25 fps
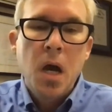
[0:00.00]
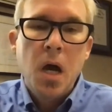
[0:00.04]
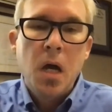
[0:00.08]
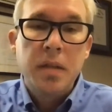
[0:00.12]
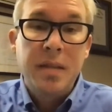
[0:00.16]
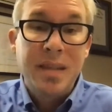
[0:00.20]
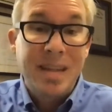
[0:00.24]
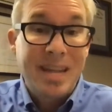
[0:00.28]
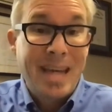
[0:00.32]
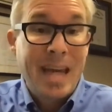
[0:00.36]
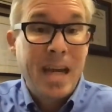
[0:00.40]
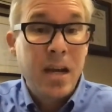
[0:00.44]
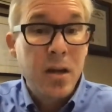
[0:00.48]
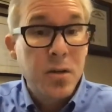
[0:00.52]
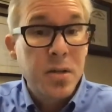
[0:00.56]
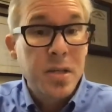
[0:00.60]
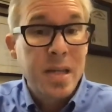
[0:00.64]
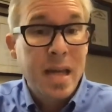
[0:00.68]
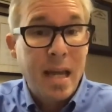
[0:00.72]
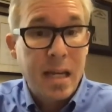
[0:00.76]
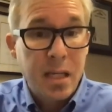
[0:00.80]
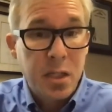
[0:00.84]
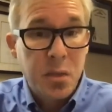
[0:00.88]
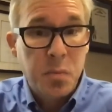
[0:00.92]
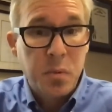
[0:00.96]
The CARES
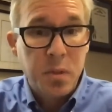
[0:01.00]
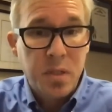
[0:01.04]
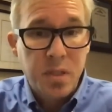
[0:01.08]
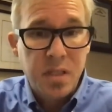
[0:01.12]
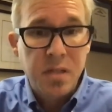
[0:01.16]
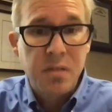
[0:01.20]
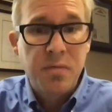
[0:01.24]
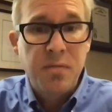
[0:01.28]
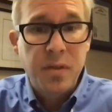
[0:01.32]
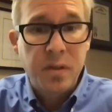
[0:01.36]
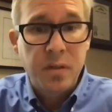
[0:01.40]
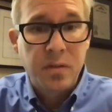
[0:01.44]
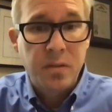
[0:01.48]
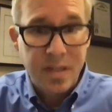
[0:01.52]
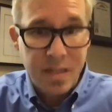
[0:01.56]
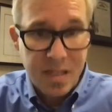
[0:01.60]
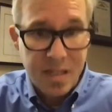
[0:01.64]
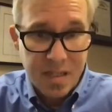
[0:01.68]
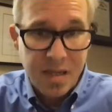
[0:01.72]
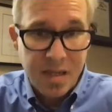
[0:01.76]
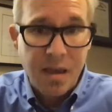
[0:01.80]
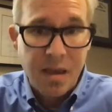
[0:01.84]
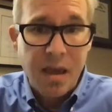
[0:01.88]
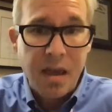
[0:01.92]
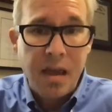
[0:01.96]
Act specifically
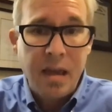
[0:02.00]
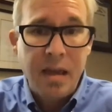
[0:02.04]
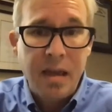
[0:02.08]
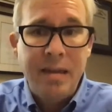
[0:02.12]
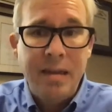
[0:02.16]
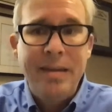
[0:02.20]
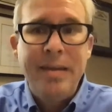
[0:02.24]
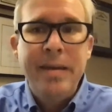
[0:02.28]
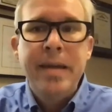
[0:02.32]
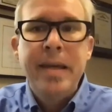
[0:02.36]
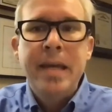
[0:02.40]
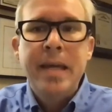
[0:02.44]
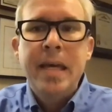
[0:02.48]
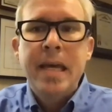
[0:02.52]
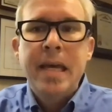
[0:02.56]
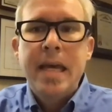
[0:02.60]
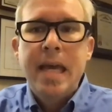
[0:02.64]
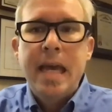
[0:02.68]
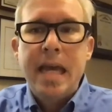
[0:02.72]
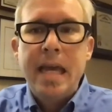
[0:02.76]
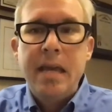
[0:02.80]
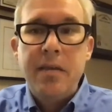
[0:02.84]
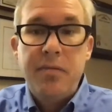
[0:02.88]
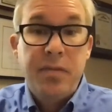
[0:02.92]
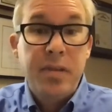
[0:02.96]
said,
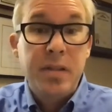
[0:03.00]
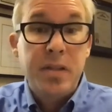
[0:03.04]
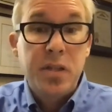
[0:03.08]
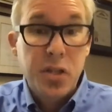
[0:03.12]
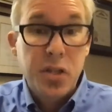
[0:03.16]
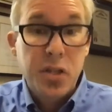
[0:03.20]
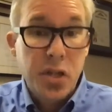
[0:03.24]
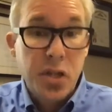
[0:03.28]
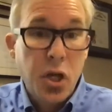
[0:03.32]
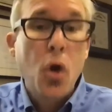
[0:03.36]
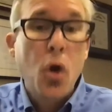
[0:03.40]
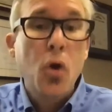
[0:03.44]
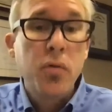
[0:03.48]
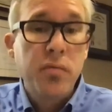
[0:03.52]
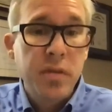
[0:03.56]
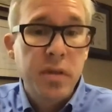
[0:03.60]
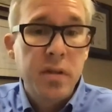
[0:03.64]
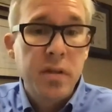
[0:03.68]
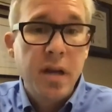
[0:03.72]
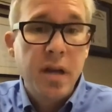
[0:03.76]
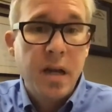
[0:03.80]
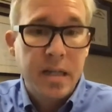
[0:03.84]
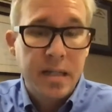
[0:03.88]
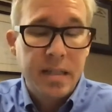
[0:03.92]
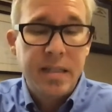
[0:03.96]
if it's
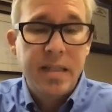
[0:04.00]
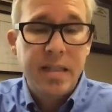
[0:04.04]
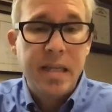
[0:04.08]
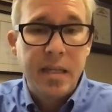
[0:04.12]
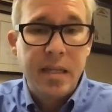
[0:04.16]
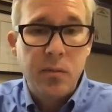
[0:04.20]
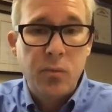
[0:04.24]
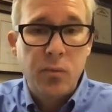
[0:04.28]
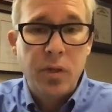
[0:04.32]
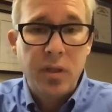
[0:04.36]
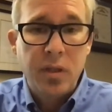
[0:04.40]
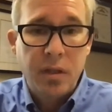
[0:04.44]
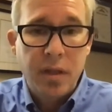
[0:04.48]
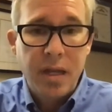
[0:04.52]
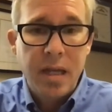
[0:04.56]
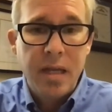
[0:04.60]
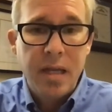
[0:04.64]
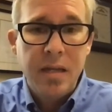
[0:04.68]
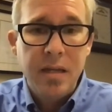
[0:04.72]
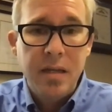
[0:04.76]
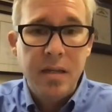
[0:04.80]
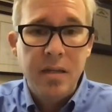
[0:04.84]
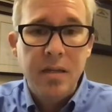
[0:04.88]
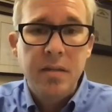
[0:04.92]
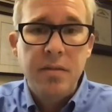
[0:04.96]
COVID-19
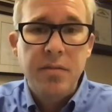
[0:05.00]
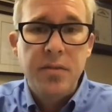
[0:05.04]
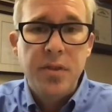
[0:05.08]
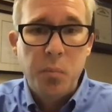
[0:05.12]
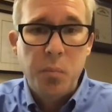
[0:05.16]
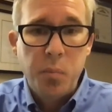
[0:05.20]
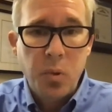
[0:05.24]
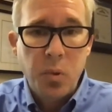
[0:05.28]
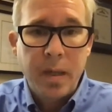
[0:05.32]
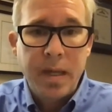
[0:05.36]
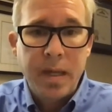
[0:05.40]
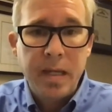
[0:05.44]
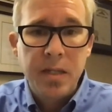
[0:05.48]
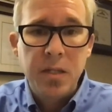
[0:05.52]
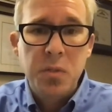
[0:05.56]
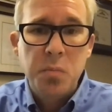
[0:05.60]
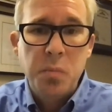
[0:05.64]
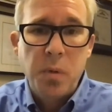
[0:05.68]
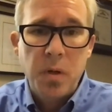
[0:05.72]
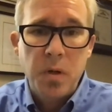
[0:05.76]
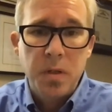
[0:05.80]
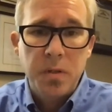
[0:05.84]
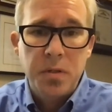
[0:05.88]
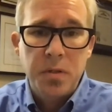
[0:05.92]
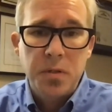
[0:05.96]
related, the plan
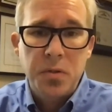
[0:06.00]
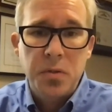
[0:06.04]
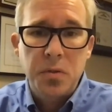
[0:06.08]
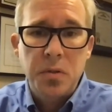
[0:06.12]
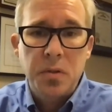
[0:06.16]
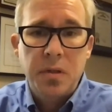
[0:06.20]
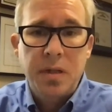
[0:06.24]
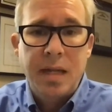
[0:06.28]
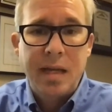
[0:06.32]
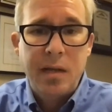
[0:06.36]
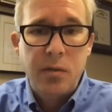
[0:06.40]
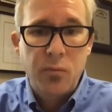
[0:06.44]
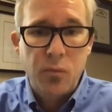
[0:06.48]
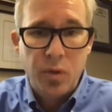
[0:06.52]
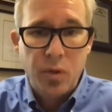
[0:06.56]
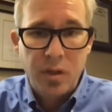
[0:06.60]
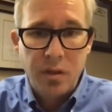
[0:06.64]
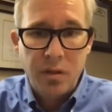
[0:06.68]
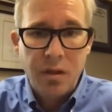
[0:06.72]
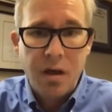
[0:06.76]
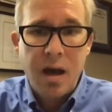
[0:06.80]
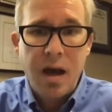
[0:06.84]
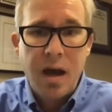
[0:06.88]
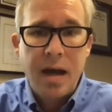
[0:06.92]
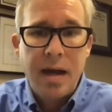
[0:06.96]
sponsor can
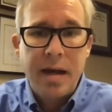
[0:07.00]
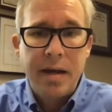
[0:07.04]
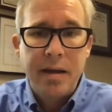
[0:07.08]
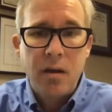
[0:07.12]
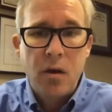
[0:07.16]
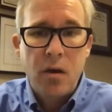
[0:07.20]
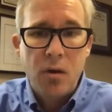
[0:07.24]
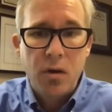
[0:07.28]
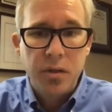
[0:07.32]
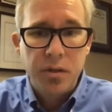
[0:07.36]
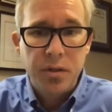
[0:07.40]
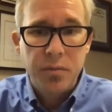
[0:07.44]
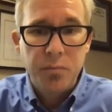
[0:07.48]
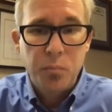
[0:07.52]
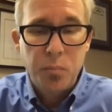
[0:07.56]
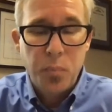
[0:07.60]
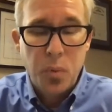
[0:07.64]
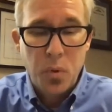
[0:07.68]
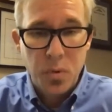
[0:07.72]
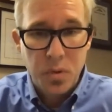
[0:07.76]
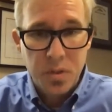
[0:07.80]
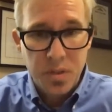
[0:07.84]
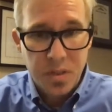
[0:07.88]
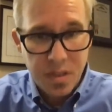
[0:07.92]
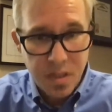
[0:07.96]
rely on
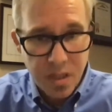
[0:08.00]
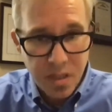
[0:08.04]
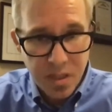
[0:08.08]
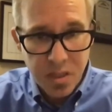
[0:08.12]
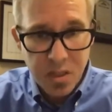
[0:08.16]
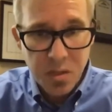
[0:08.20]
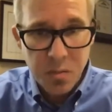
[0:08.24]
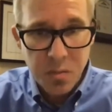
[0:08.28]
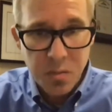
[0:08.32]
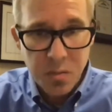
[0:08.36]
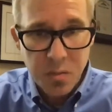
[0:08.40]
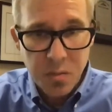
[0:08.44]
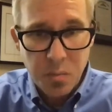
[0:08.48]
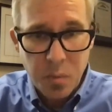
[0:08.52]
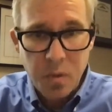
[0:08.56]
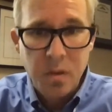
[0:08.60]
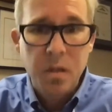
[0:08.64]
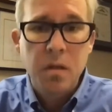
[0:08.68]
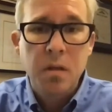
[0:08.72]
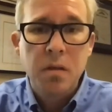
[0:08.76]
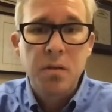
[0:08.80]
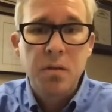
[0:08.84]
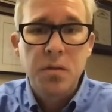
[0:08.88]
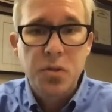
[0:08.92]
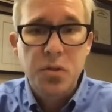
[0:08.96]

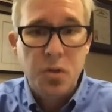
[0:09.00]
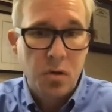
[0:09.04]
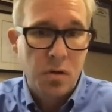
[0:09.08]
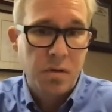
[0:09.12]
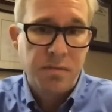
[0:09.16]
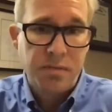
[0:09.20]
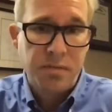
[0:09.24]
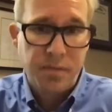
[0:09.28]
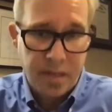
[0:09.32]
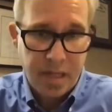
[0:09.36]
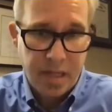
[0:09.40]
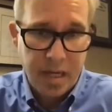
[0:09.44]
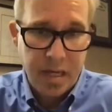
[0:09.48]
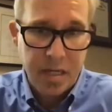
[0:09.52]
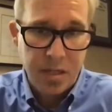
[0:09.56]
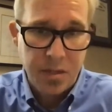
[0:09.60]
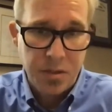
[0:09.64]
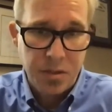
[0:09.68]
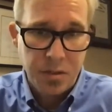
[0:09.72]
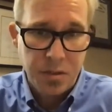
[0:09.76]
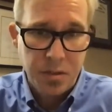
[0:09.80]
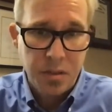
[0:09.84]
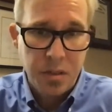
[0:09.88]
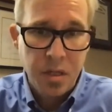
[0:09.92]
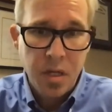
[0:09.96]
participant
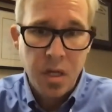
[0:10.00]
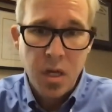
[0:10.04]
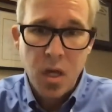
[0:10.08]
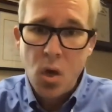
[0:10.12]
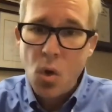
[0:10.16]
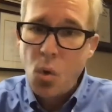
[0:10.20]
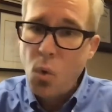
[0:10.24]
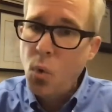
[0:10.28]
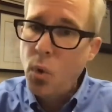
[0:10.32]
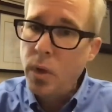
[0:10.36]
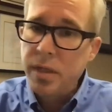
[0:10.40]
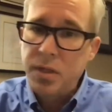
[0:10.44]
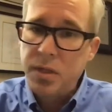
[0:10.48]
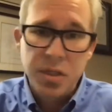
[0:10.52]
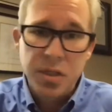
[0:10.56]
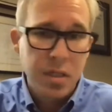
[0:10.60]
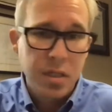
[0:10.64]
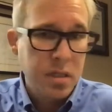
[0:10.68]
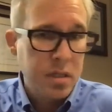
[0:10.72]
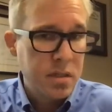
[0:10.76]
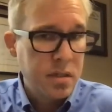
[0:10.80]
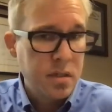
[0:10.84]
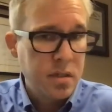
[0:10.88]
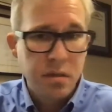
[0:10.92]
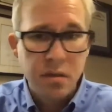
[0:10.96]
certification, which
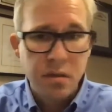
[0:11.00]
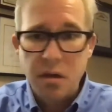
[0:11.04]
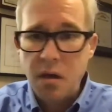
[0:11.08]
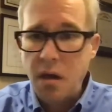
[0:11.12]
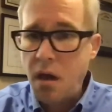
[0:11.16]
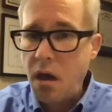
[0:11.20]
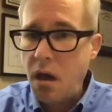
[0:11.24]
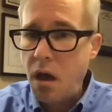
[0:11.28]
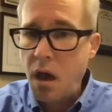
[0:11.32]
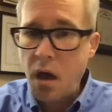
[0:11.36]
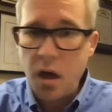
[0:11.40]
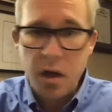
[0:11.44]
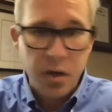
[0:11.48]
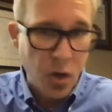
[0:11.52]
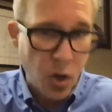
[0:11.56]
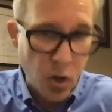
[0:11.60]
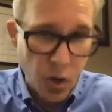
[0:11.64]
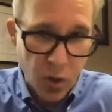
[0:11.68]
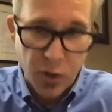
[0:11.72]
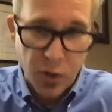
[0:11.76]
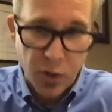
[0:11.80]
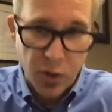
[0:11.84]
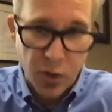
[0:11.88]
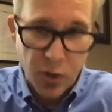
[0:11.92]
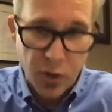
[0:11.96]
is
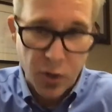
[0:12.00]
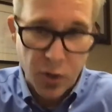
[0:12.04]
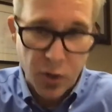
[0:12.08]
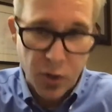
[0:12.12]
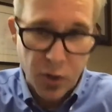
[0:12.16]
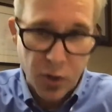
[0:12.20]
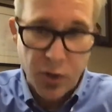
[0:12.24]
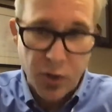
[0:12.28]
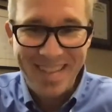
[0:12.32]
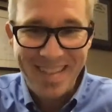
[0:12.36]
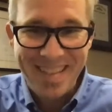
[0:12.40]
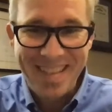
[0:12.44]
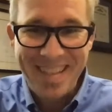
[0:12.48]
unheard of,